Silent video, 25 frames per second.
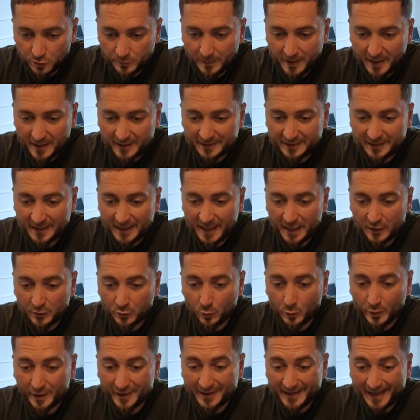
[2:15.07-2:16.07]
back down.
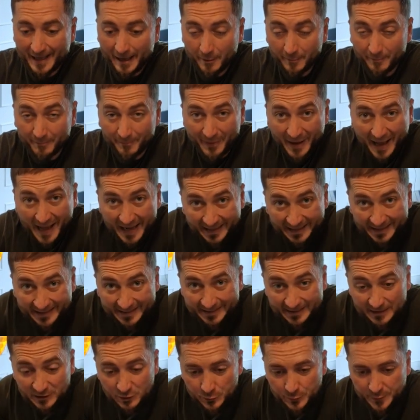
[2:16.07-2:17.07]
We're now back
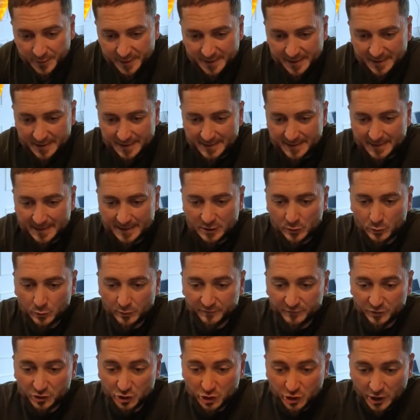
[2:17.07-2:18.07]
at this resistance.
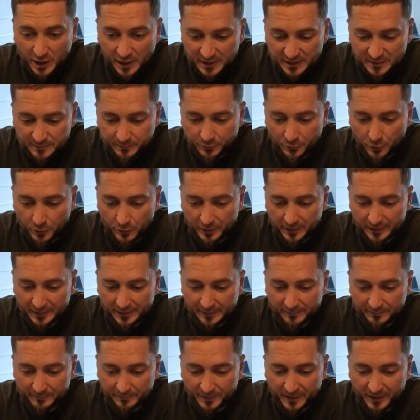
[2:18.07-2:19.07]
We've just broken
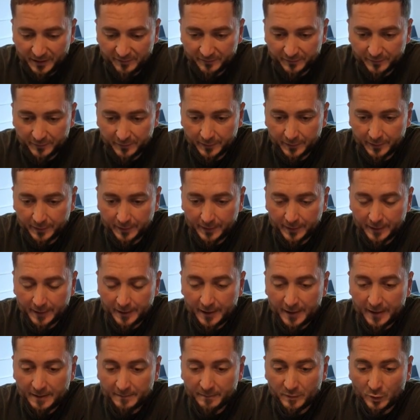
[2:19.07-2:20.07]
above it,
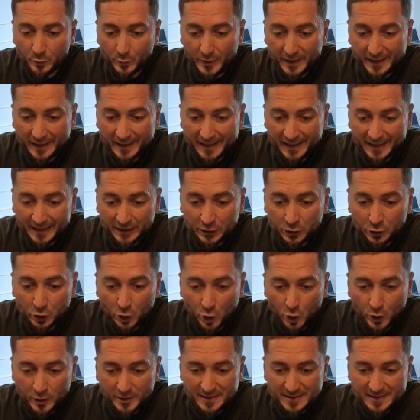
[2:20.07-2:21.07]
but we
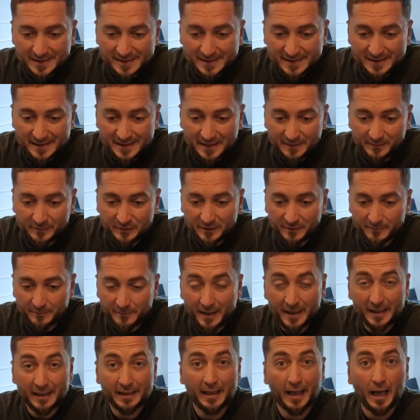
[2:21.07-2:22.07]
cannot seem to
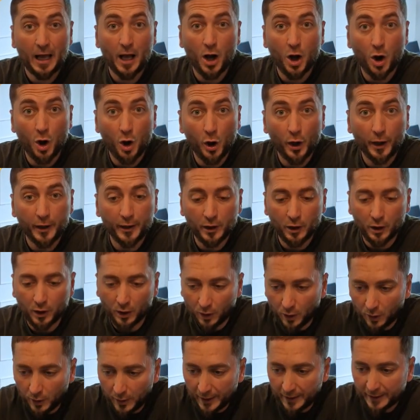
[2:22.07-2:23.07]
make a higher
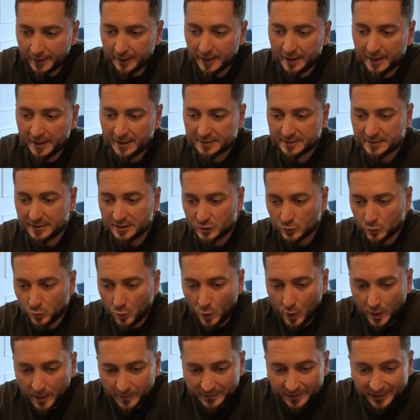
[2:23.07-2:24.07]
high. This is
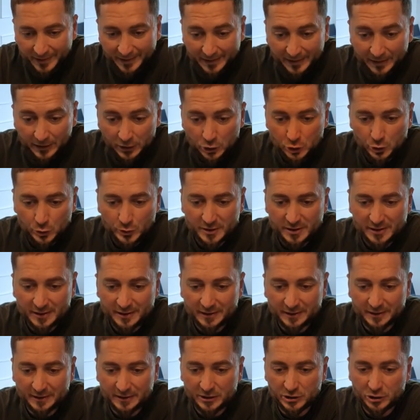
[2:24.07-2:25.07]
why I'm getting interested
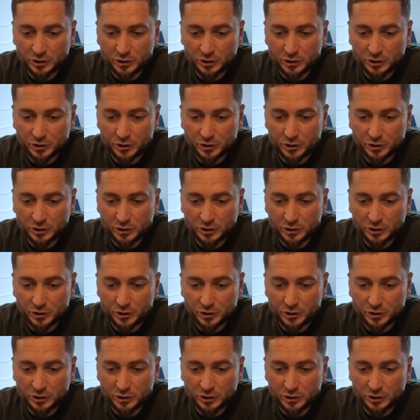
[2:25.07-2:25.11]
in this